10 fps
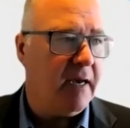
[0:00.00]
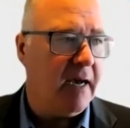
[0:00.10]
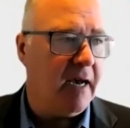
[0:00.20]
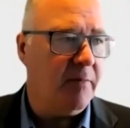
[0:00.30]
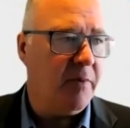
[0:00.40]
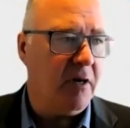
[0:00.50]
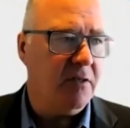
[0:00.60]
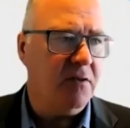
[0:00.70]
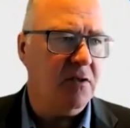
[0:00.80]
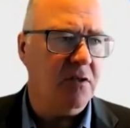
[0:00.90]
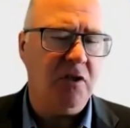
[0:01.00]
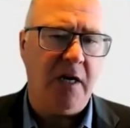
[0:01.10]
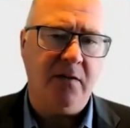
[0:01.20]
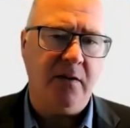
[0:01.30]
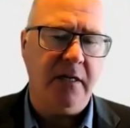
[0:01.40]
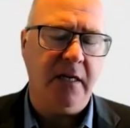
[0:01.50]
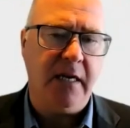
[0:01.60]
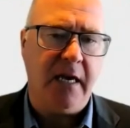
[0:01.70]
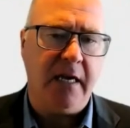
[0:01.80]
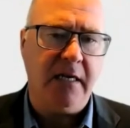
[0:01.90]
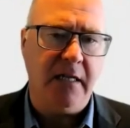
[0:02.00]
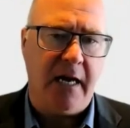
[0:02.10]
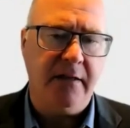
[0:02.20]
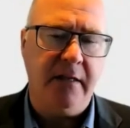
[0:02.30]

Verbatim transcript: uh, but also just generally a glut.